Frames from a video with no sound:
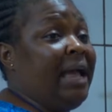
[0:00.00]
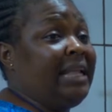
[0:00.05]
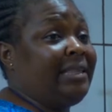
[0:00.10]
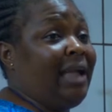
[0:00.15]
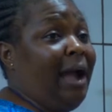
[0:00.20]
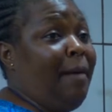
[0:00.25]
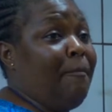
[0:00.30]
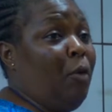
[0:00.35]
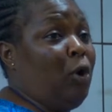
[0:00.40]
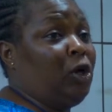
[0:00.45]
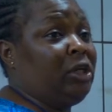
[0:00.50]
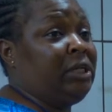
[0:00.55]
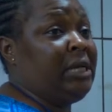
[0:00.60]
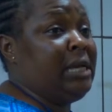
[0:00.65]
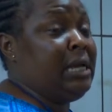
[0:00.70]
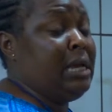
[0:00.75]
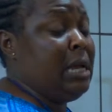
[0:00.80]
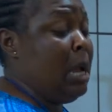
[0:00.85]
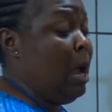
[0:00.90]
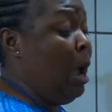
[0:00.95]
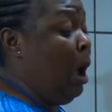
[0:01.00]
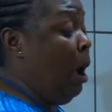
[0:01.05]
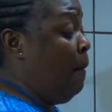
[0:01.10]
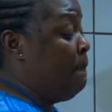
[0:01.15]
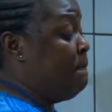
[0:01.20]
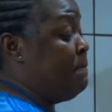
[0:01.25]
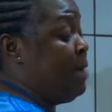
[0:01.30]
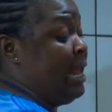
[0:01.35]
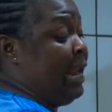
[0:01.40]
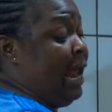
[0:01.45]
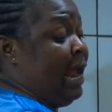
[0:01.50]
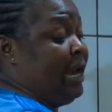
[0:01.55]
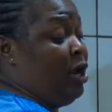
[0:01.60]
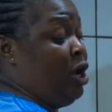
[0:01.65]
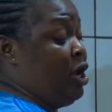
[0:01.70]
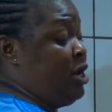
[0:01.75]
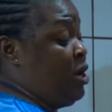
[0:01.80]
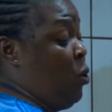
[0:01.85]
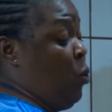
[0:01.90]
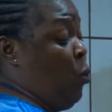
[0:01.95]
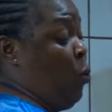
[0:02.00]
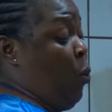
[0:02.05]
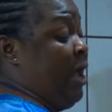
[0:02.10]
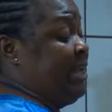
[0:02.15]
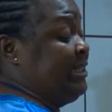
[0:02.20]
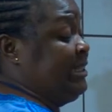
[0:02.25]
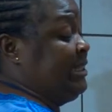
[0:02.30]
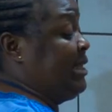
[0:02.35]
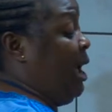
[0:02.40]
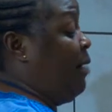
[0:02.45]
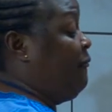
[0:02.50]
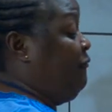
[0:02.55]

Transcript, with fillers: better money, Better than know the waste